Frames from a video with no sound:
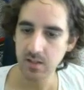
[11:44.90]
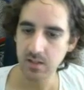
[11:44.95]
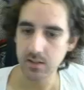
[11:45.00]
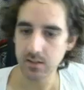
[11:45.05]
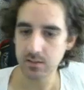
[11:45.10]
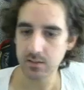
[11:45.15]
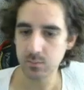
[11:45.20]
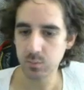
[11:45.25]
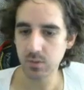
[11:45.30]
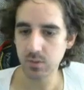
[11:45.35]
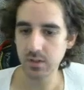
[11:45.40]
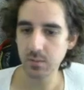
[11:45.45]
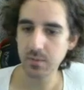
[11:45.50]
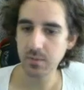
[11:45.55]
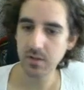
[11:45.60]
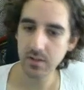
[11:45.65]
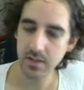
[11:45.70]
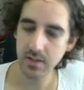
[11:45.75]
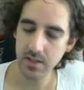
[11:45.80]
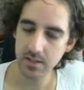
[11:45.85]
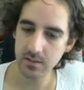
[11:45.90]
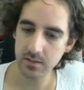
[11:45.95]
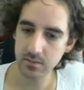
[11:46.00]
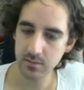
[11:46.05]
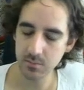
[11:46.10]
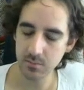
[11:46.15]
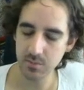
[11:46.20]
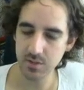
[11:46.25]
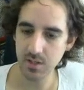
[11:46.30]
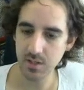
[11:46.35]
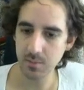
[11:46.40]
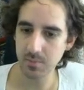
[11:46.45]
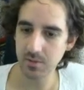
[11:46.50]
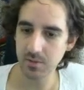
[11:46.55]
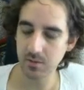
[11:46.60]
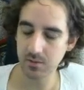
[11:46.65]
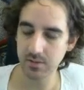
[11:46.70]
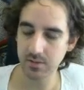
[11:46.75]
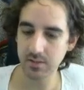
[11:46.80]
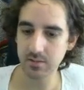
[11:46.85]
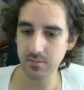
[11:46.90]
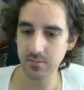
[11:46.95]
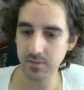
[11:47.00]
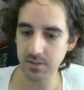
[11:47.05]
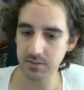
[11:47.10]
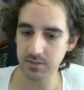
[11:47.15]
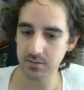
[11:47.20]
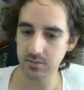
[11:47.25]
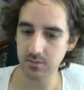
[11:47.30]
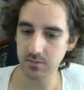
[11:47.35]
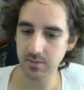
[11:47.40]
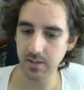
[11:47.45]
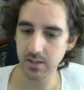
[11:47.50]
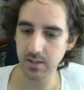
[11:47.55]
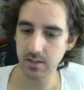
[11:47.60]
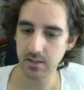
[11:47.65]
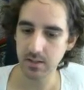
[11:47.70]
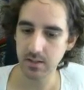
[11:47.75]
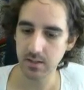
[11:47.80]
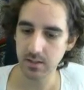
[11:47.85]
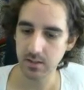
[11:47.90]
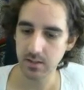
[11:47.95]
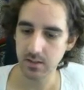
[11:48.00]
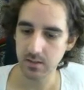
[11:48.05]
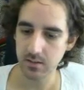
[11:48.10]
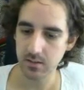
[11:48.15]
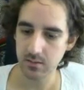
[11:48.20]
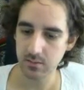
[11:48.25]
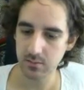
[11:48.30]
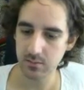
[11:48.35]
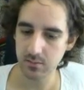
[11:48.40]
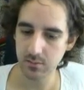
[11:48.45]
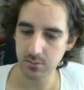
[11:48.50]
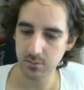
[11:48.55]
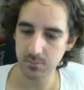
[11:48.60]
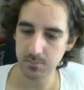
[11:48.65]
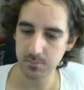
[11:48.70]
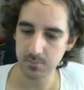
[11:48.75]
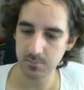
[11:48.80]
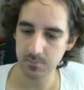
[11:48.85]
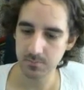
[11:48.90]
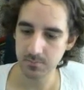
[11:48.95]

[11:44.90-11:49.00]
let's worry about getting some shaping on that sphere. Alright, so